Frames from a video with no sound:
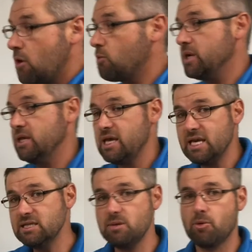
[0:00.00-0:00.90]
a really
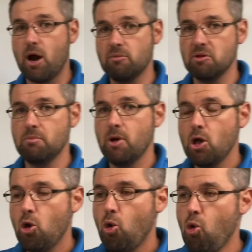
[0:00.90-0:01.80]
easy problem
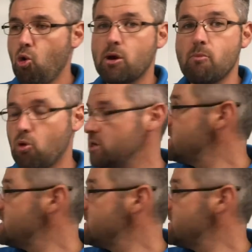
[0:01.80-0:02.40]
or a more